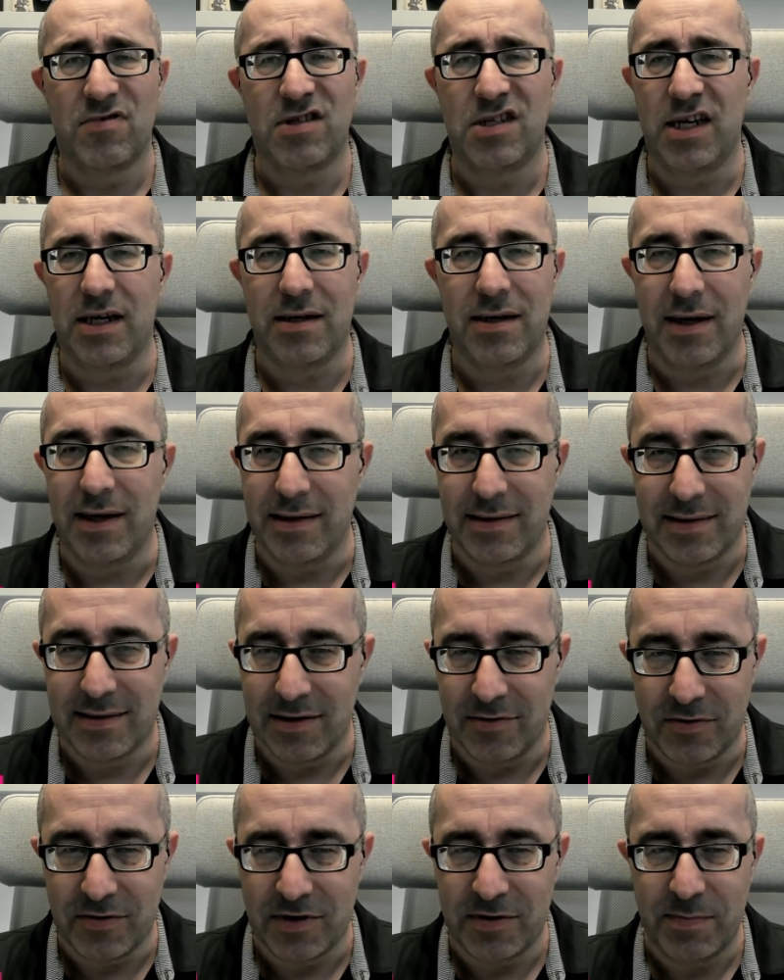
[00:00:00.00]
decade,
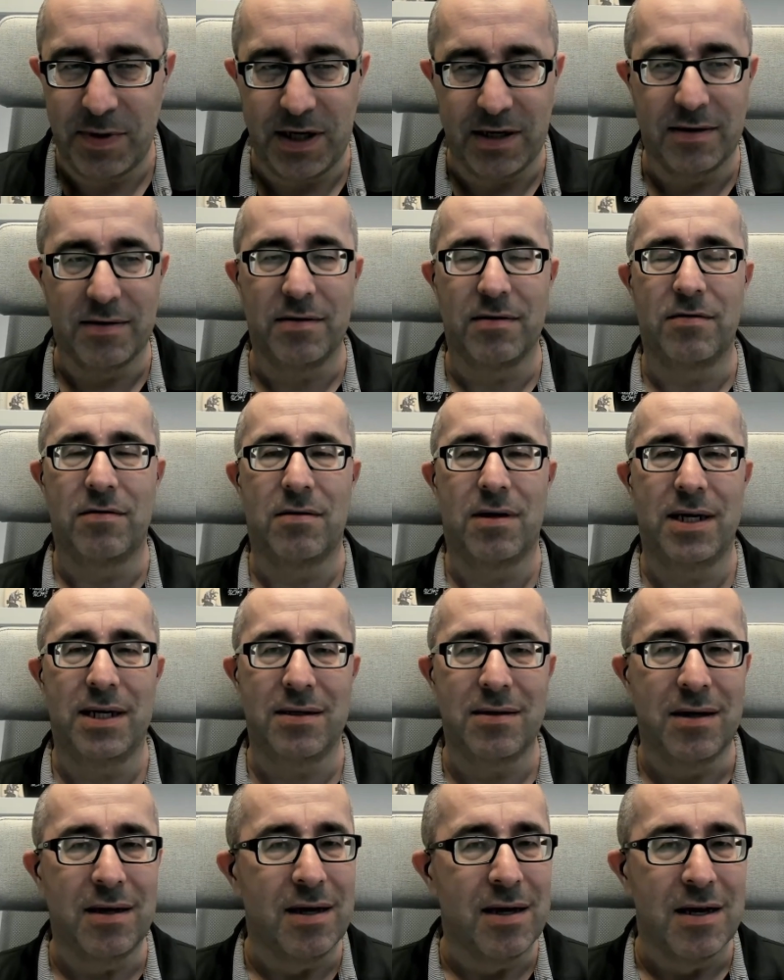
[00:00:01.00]
so to speak,
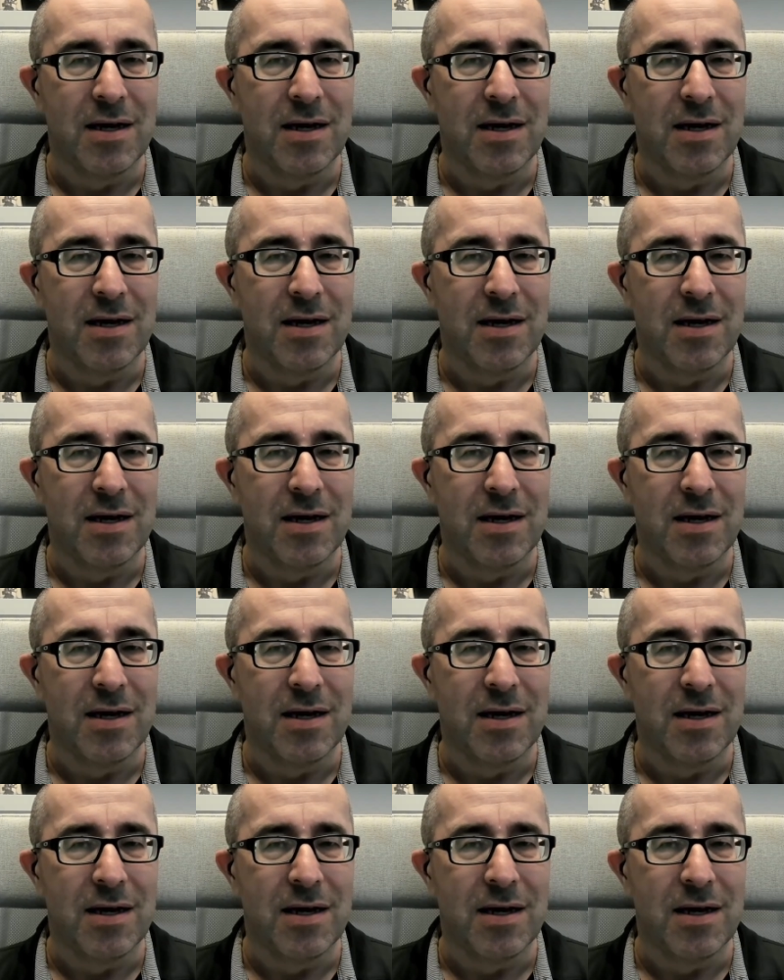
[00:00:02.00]
right?